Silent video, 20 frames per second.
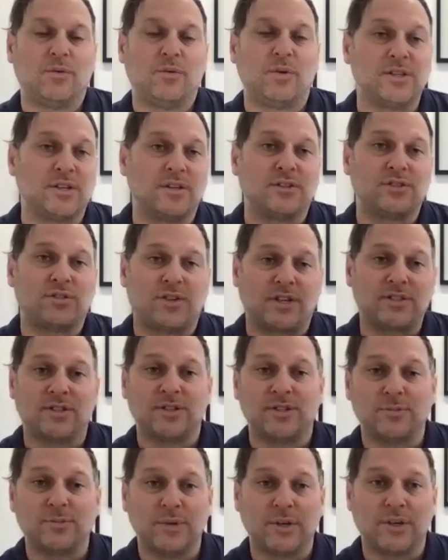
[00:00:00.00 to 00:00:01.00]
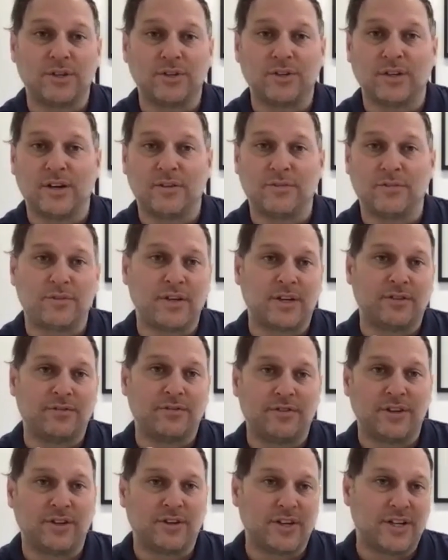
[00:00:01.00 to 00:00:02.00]
once a structure is built, you have
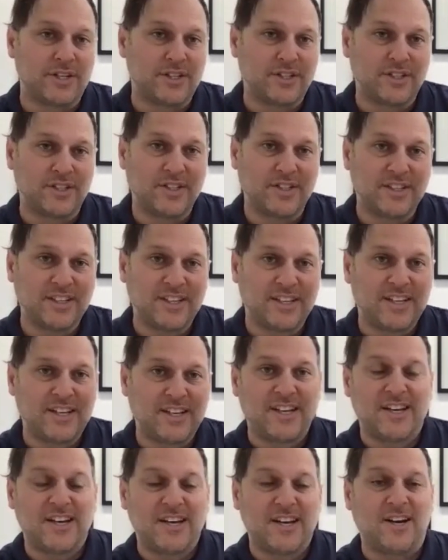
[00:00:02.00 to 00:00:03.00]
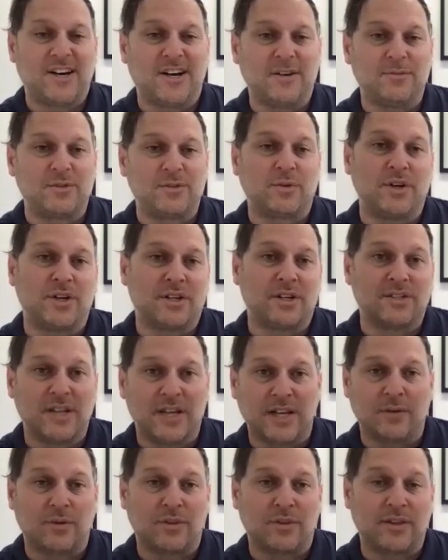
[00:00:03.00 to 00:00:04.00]
reconfiguration to where you can
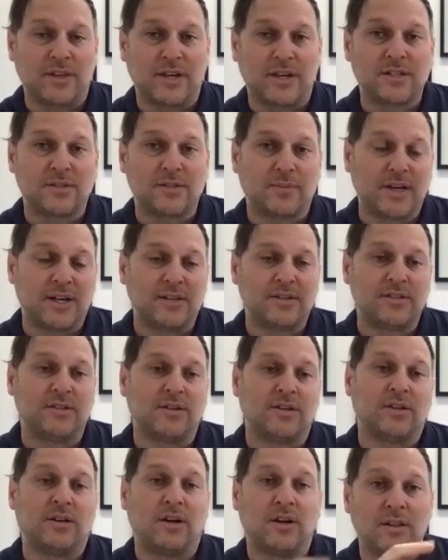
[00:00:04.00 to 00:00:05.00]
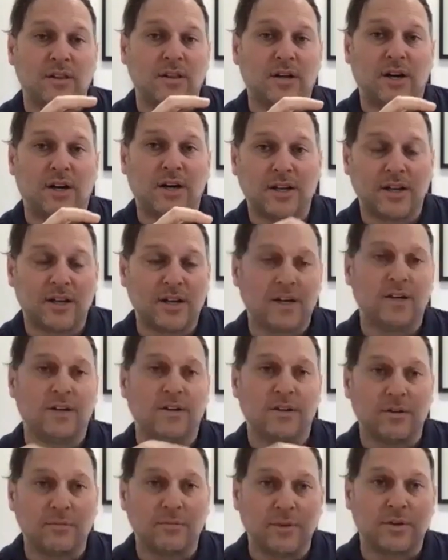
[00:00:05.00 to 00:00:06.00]
take it within that space, you can unlock it, and
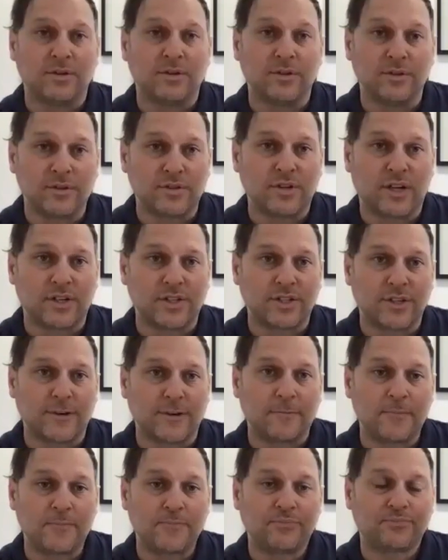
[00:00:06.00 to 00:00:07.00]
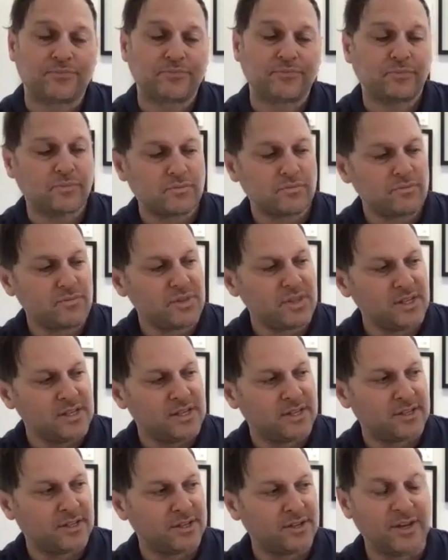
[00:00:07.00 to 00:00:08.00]
you can build new structure.
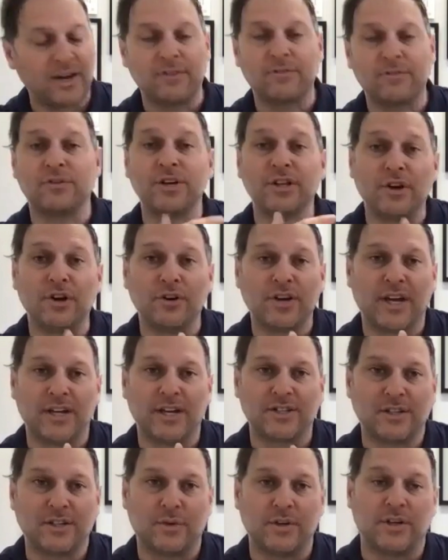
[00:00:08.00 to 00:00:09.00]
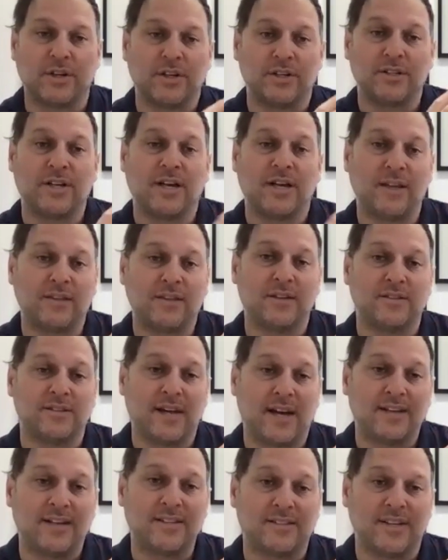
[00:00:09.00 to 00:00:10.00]
And then you have relocation, where you can take this
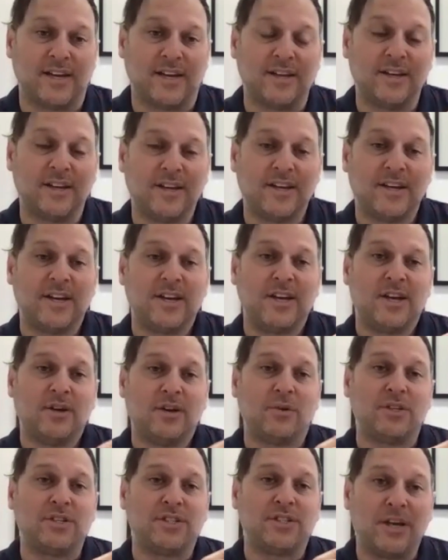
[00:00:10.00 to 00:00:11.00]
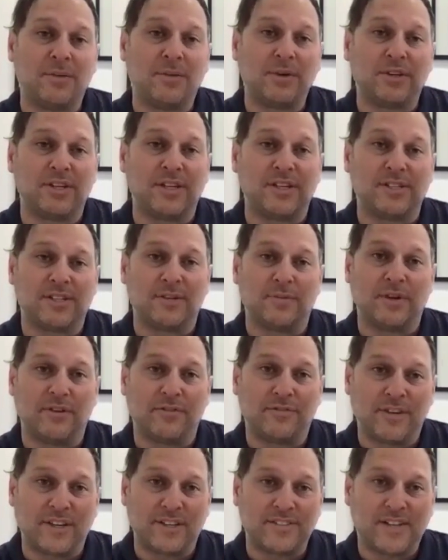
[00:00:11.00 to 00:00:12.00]
asset, which typically is going to be
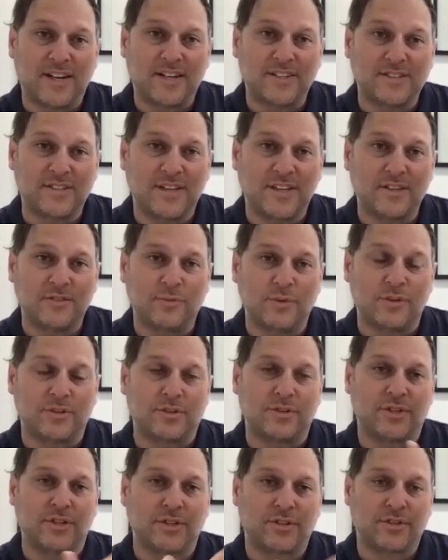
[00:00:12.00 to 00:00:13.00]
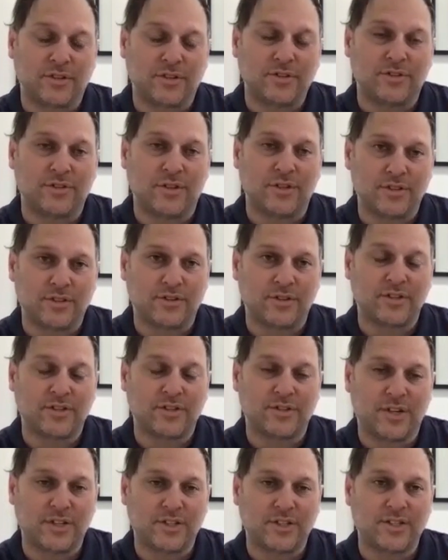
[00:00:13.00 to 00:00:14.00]
a fixed asset with traditional
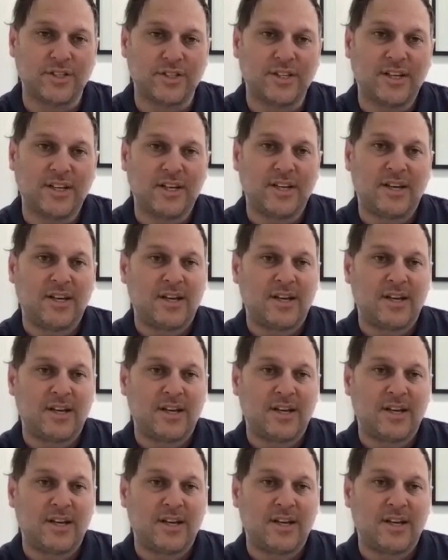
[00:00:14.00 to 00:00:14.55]
construction,